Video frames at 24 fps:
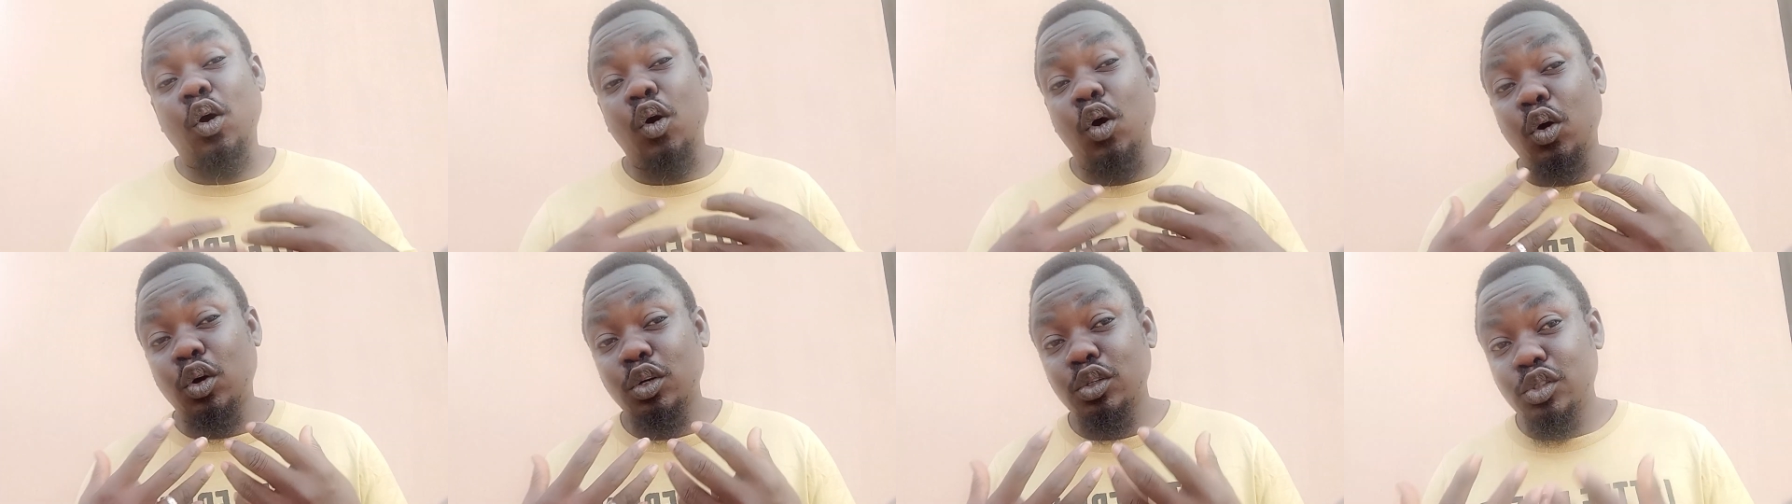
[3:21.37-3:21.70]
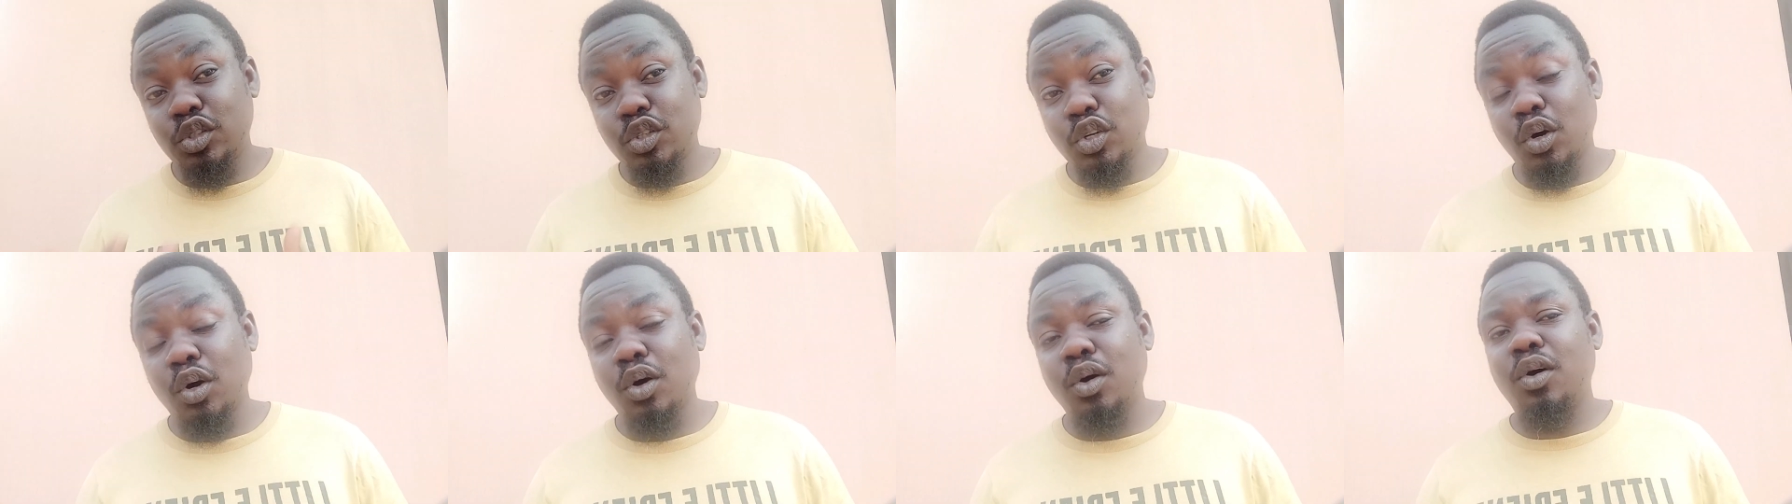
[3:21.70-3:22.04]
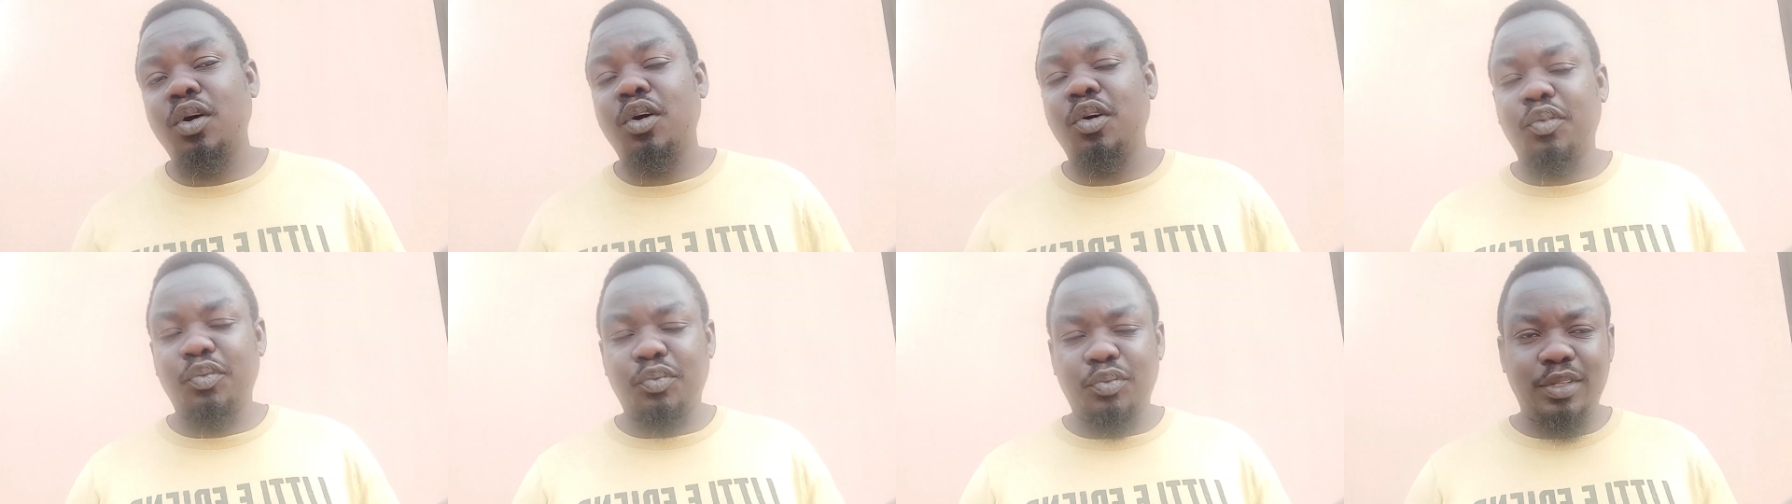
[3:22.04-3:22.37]
odor
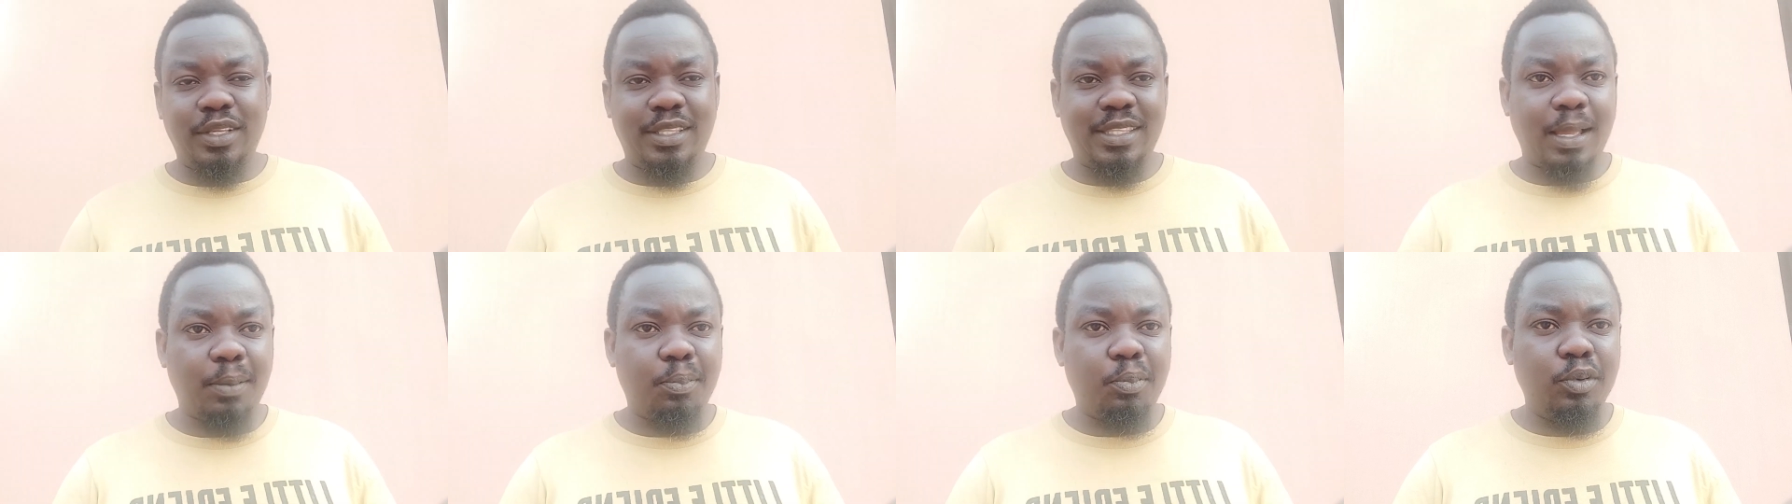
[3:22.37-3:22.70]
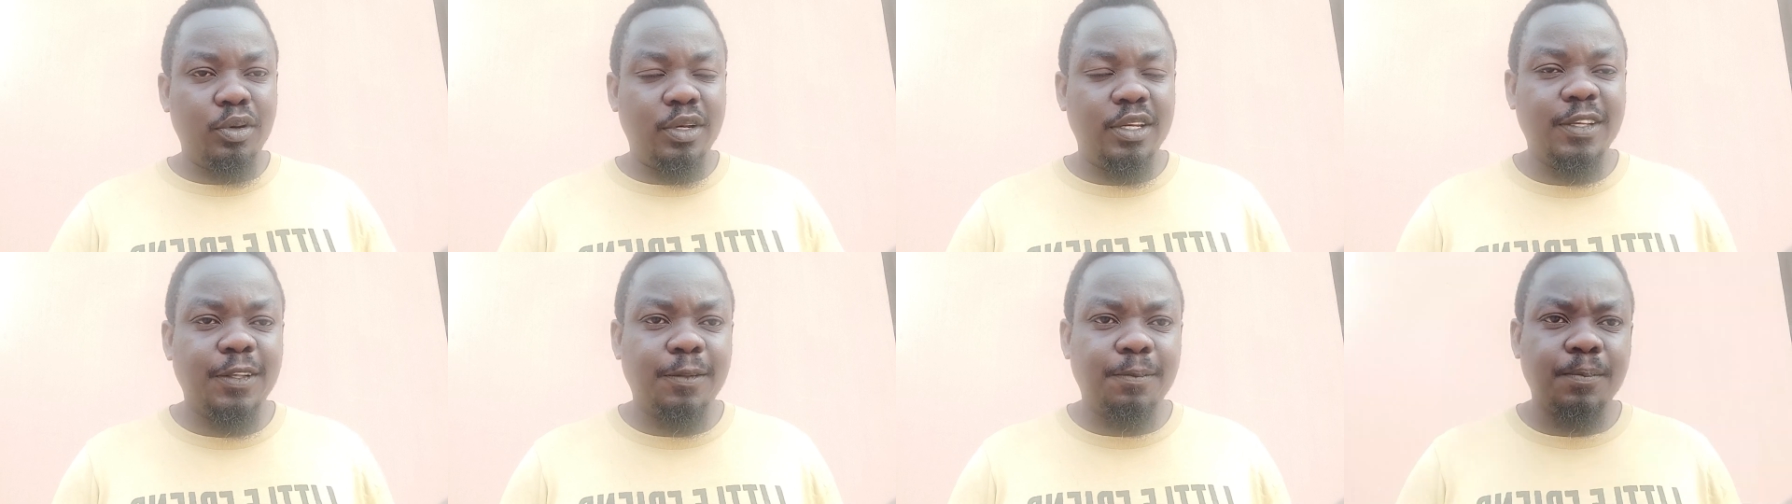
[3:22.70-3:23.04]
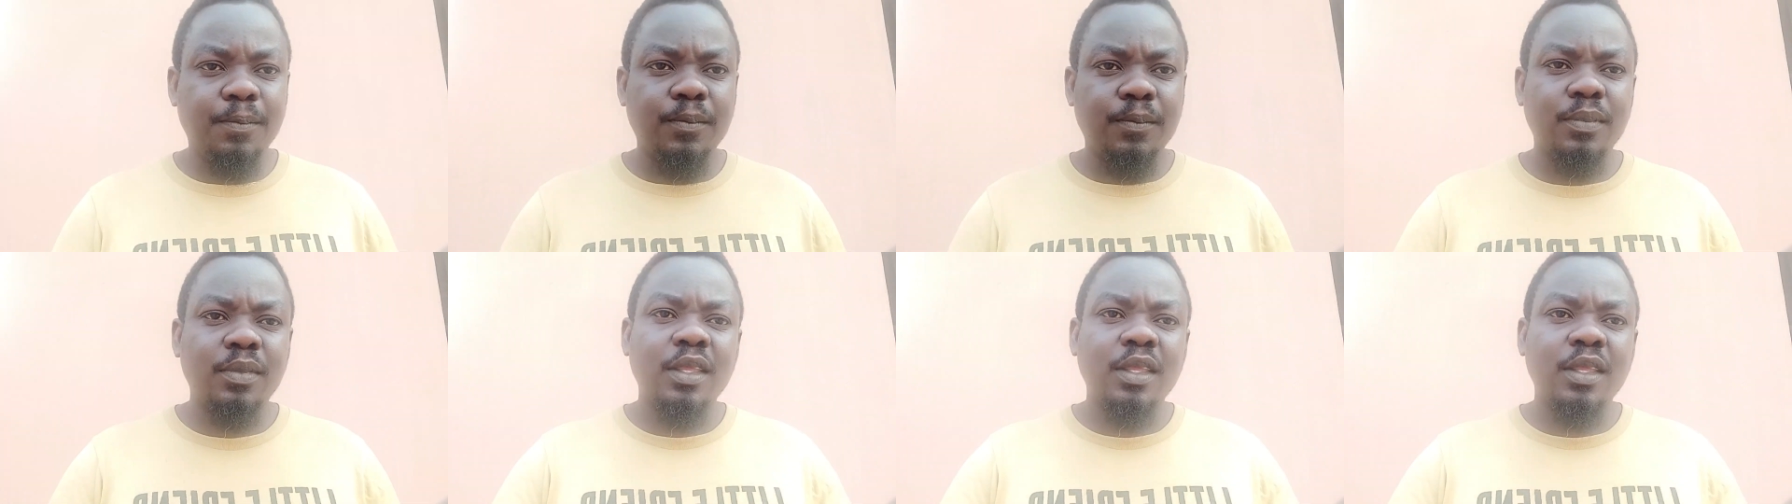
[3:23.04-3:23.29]
of the tapolin.